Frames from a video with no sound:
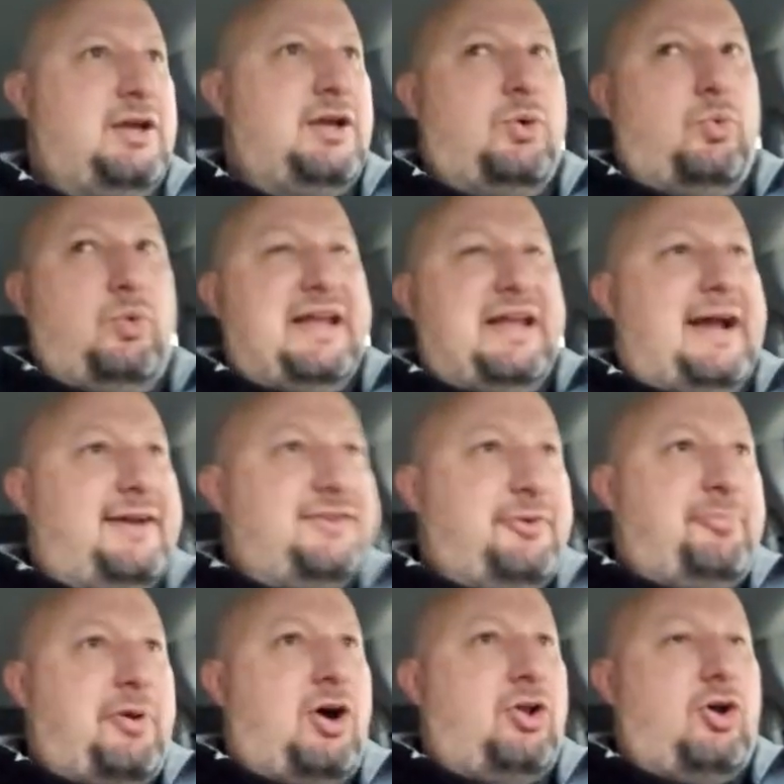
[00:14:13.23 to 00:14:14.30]
We had the
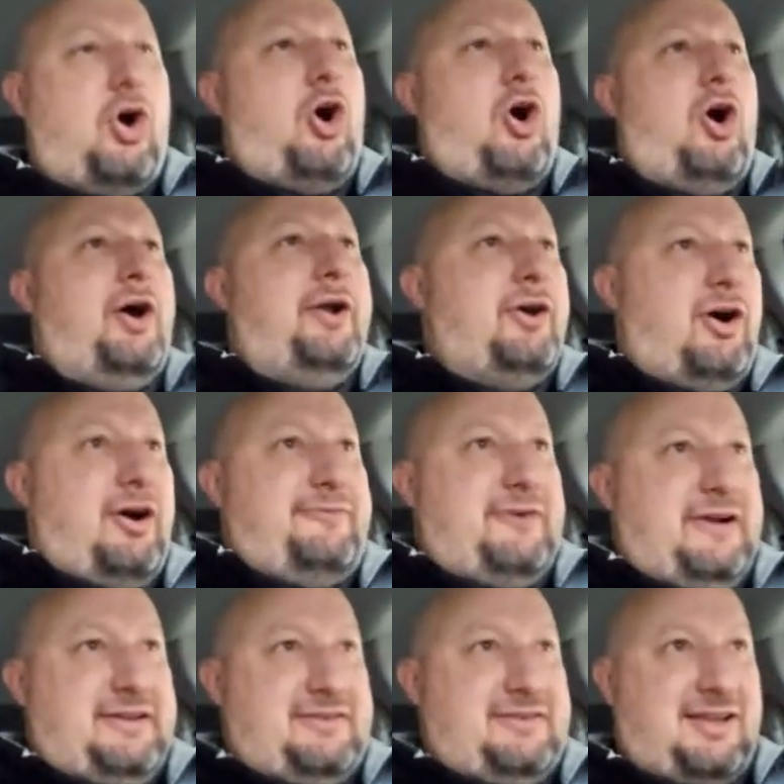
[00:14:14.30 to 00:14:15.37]
ball on
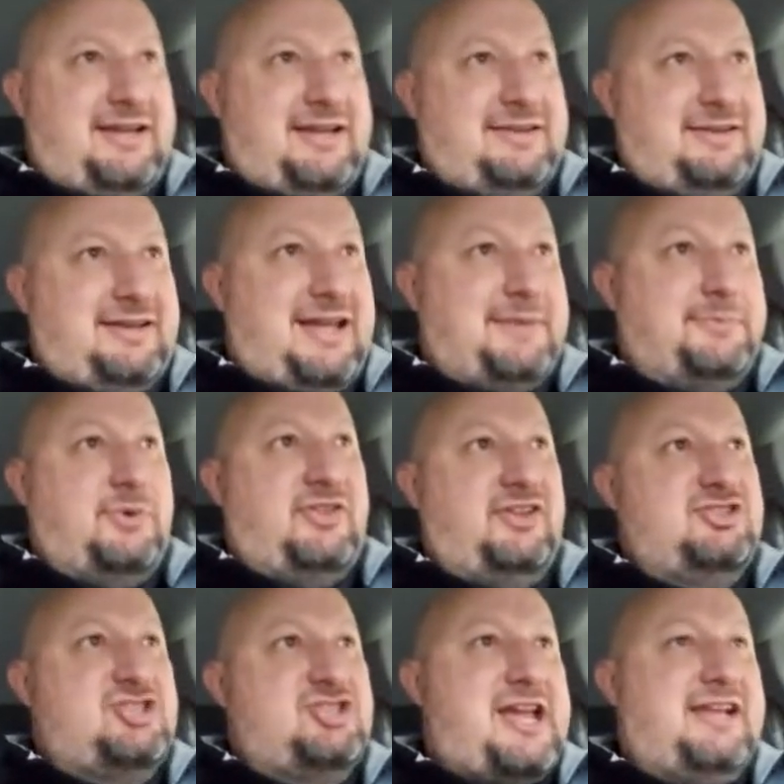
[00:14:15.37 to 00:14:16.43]
offense late in the game with a
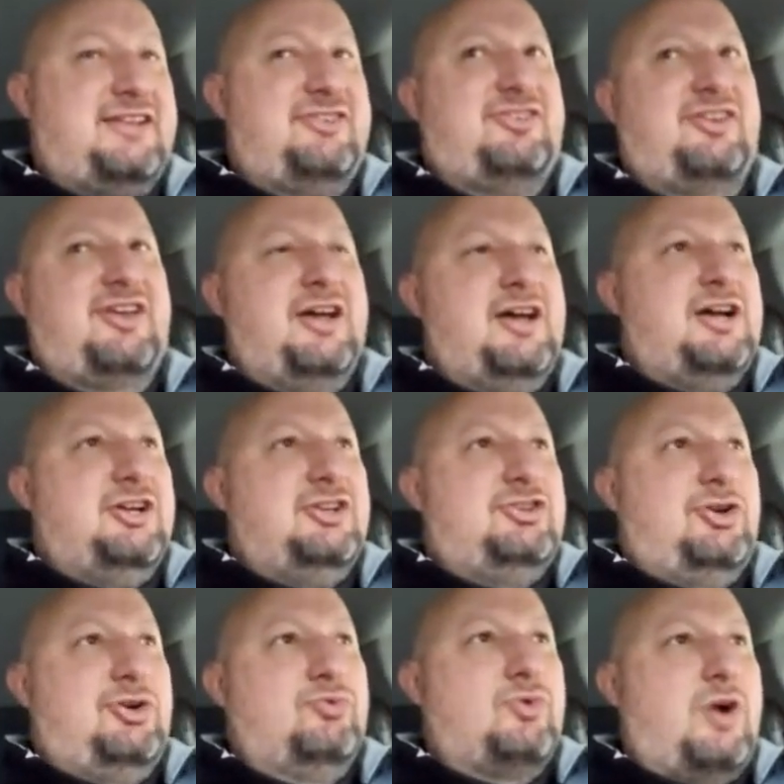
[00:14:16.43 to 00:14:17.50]
chance
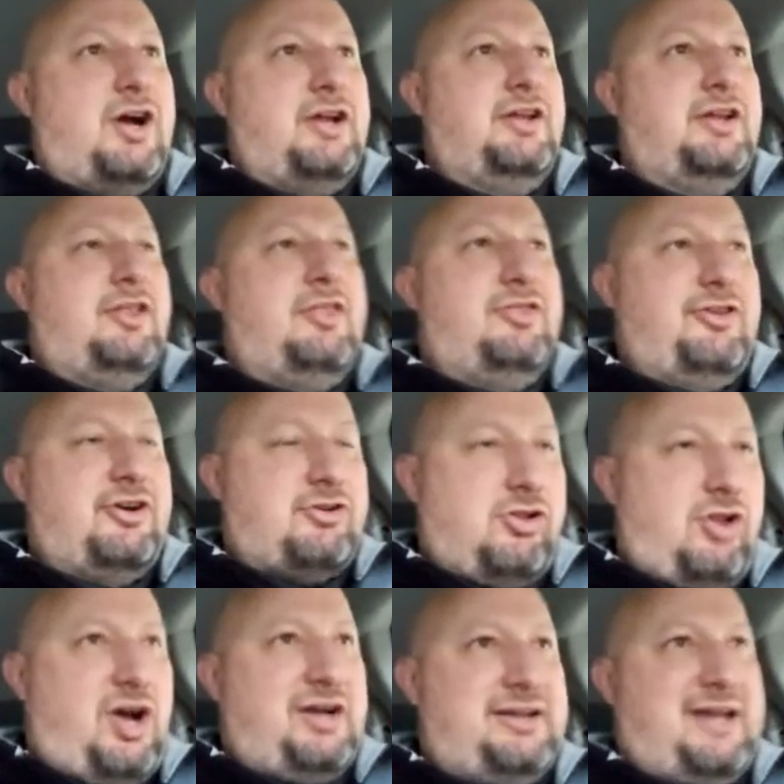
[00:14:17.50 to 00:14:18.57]
to run the
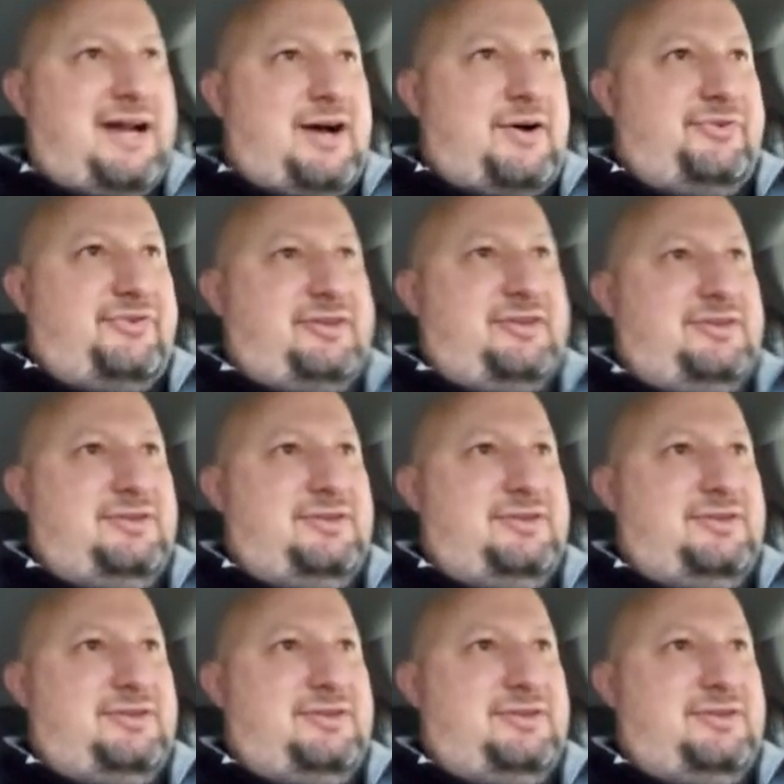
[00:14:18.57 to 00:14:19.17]
clock out.